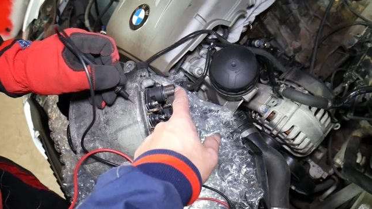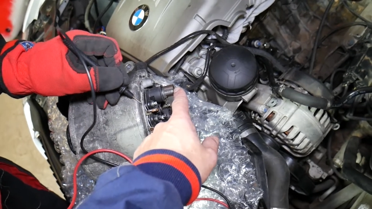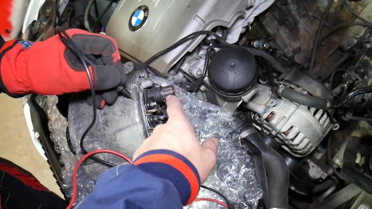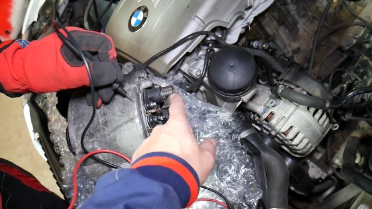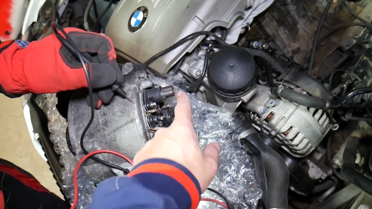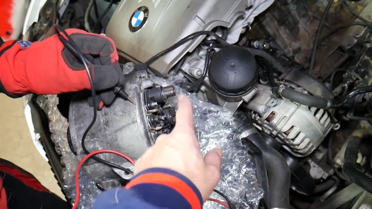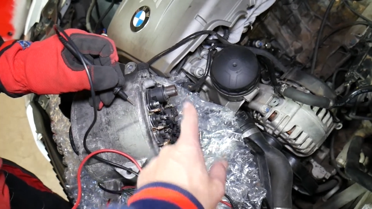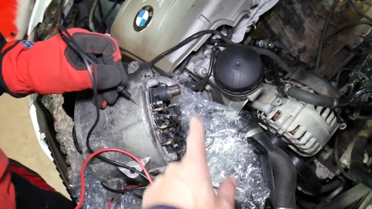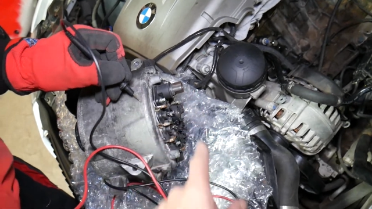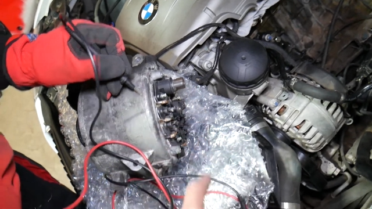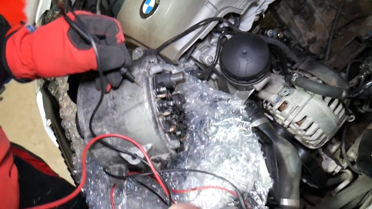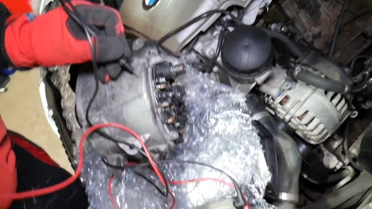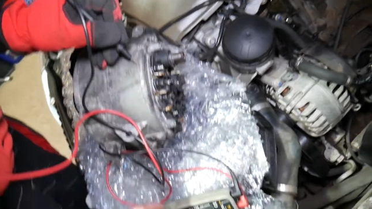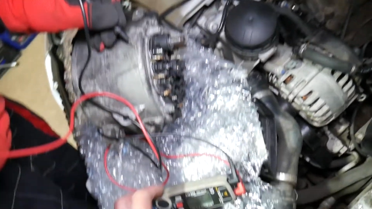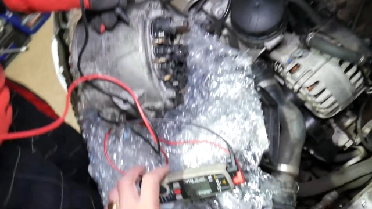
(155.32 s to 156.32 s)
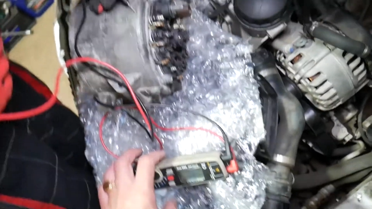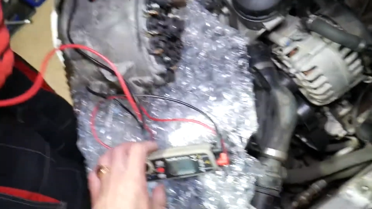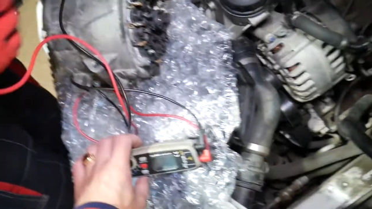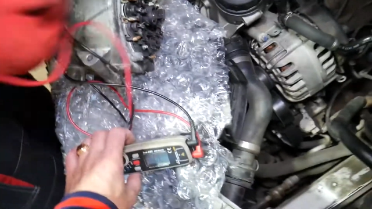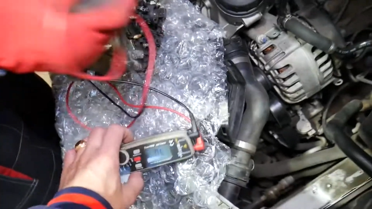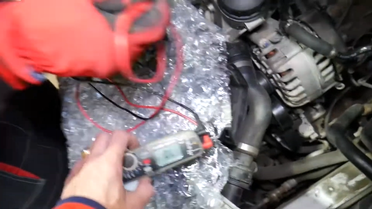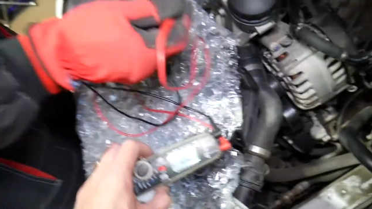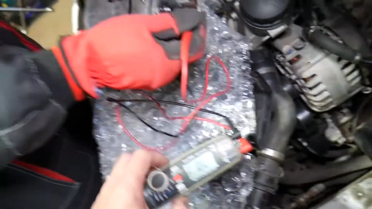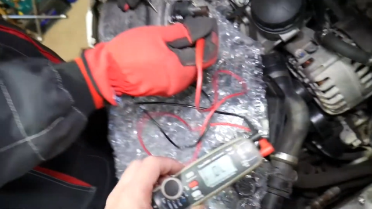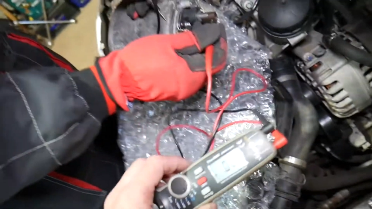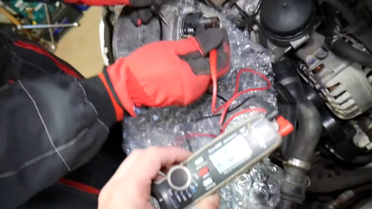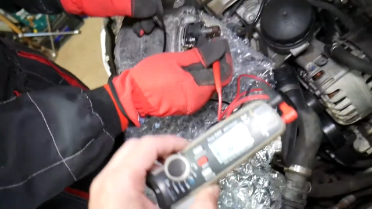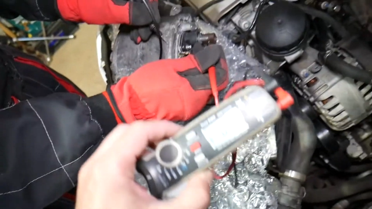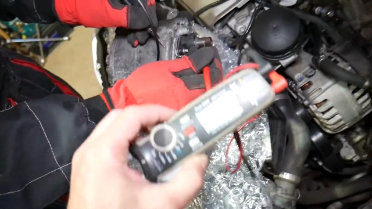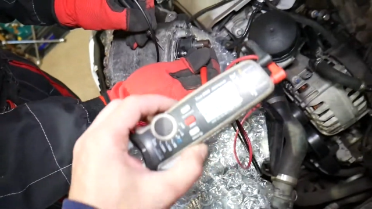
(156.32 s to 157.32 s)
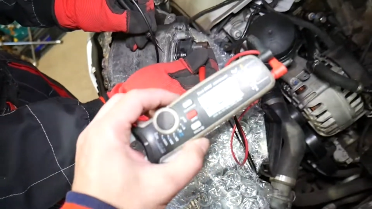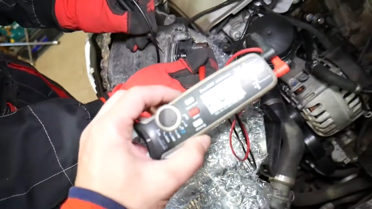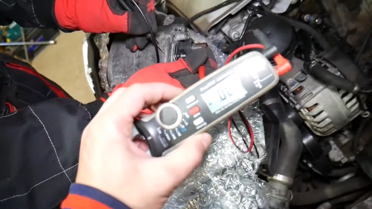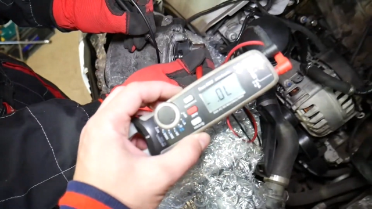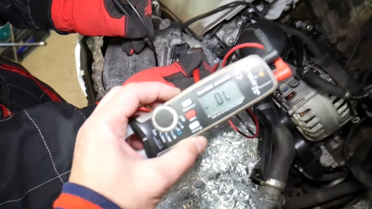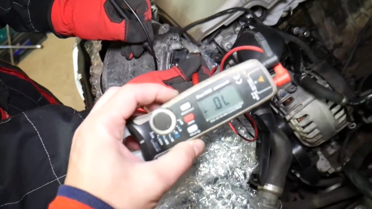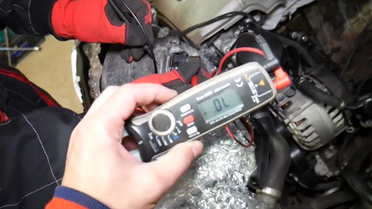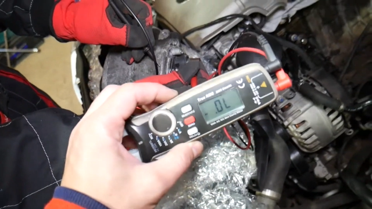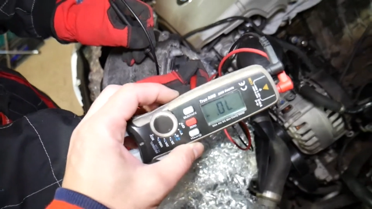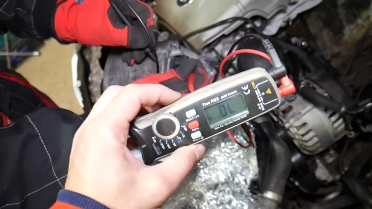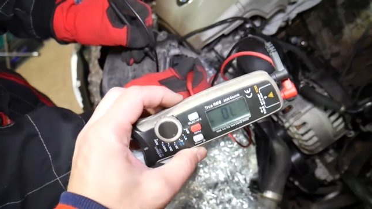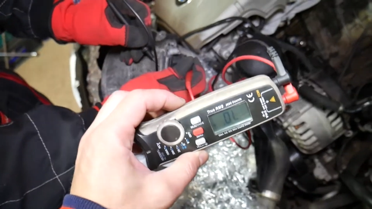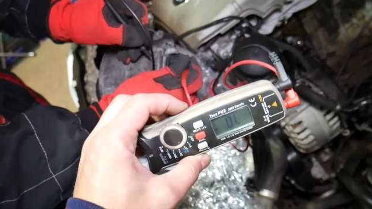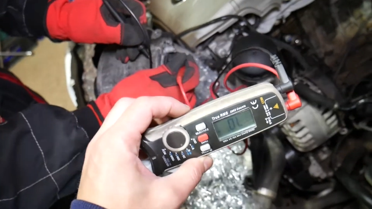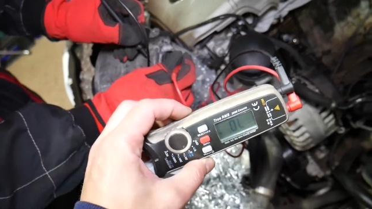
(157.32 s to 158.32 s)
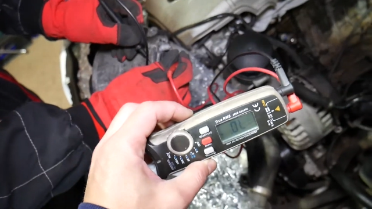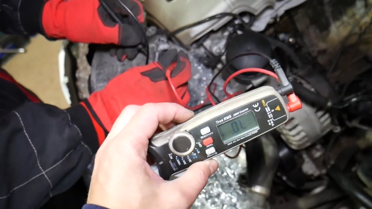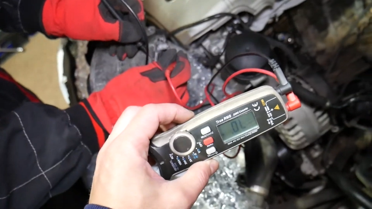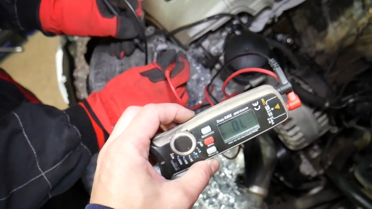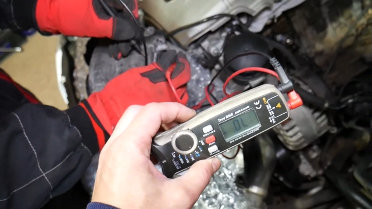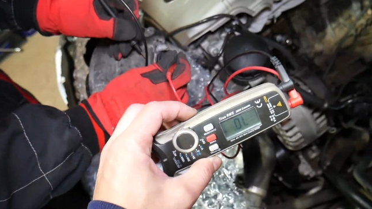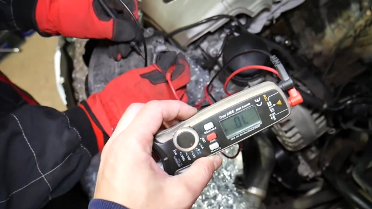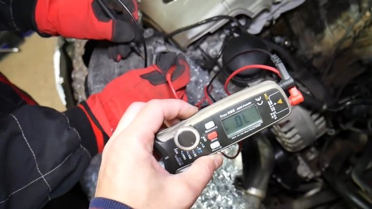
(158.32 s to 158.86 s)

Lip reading: No face is visible, so there are no lips to read.